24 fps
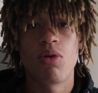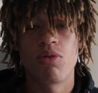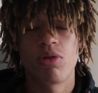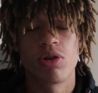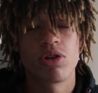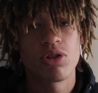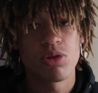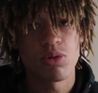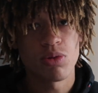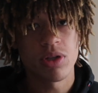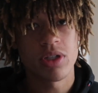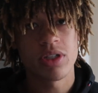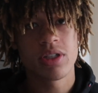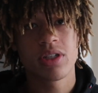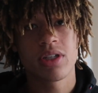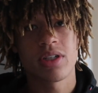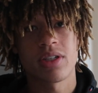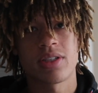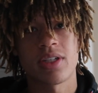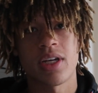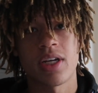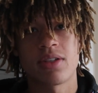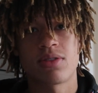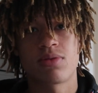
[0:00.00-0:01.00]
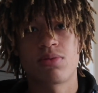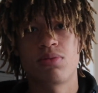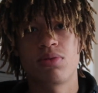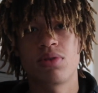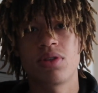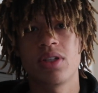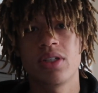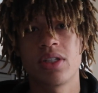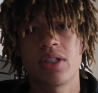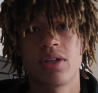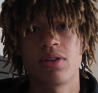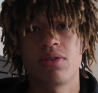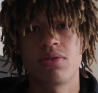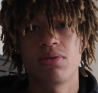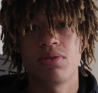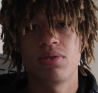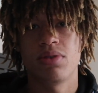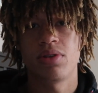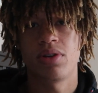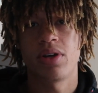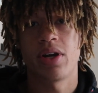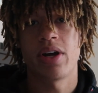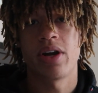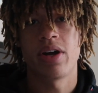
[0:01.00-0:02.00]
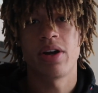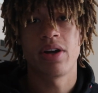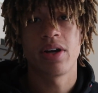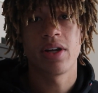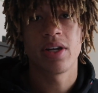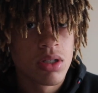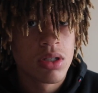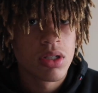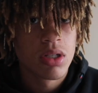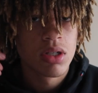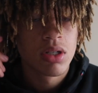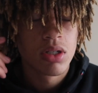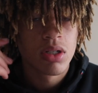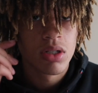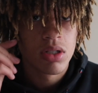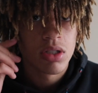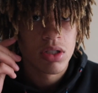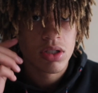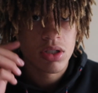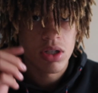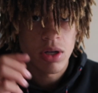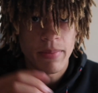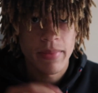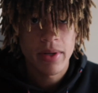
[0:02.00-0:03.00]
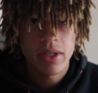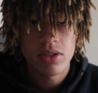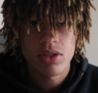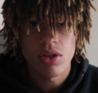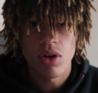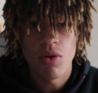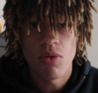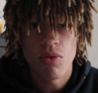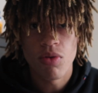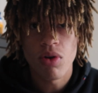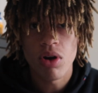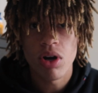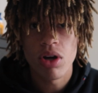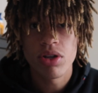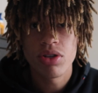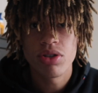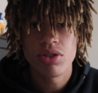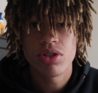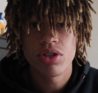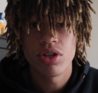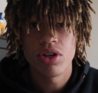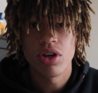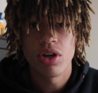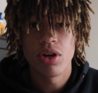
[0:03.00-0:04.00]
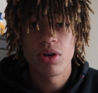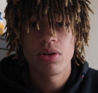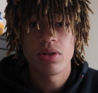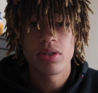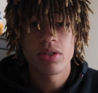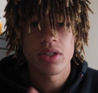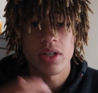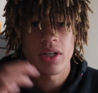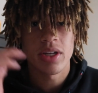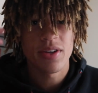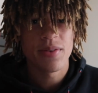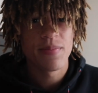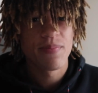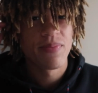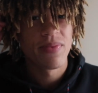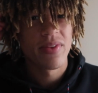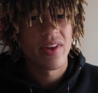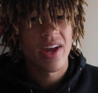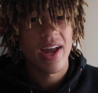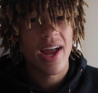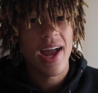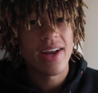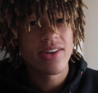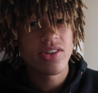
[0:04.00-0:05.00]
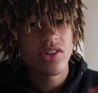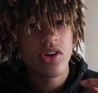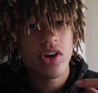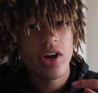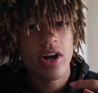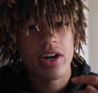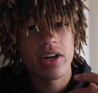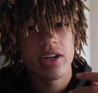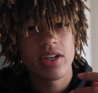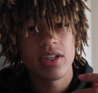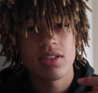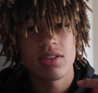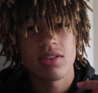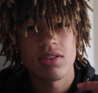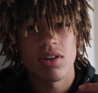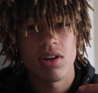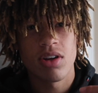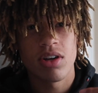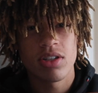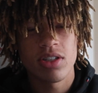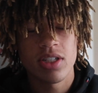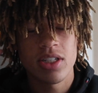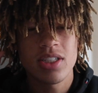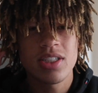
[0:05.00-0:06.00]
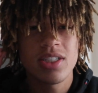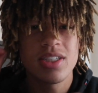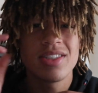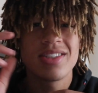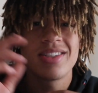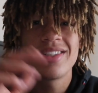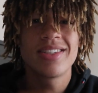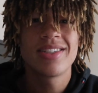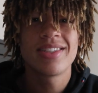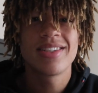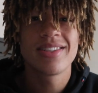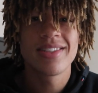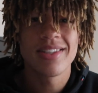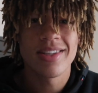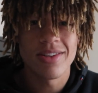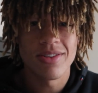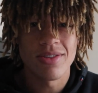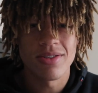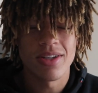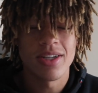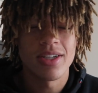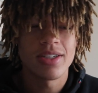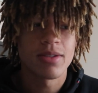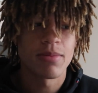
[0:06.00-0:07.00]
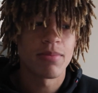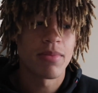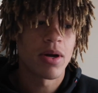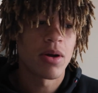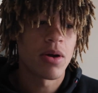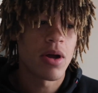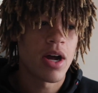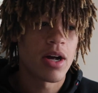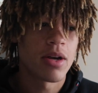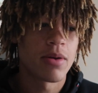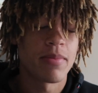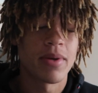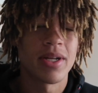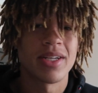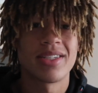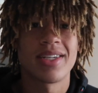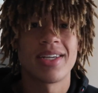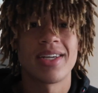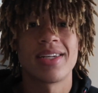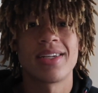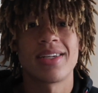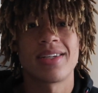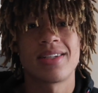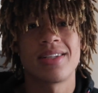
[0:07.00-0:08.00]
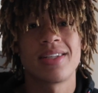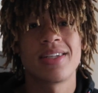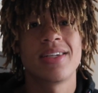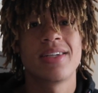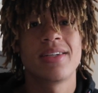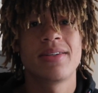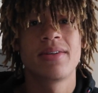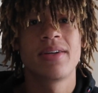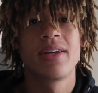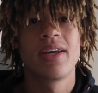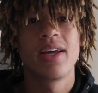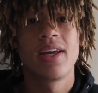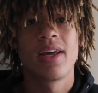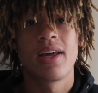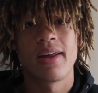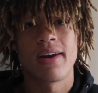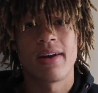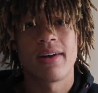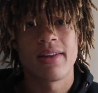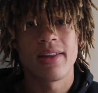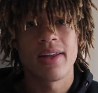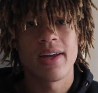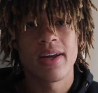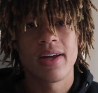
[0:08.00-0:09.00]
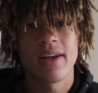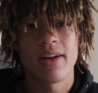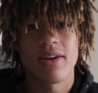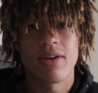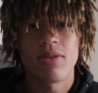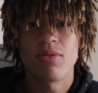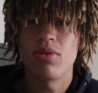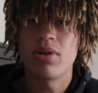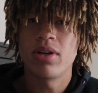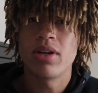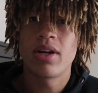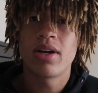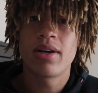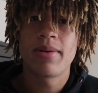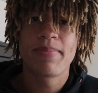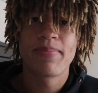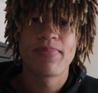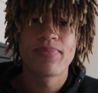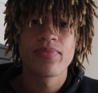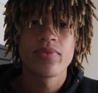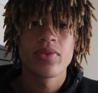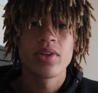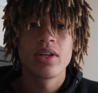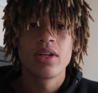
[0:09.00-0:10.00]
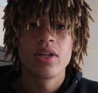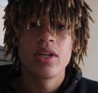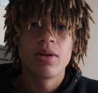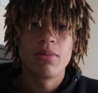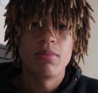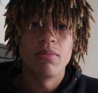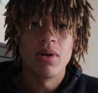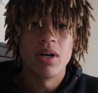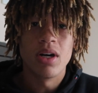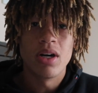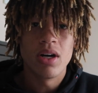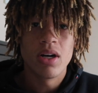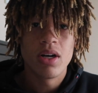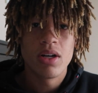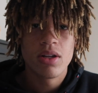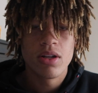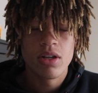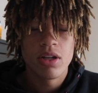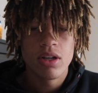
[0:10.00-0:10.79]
over twist, because that's really gonna ruin your hair. Something else overall you should know is like, as your hair gets long, this is a little less about how to maintain and clean it and all that or whatnot, but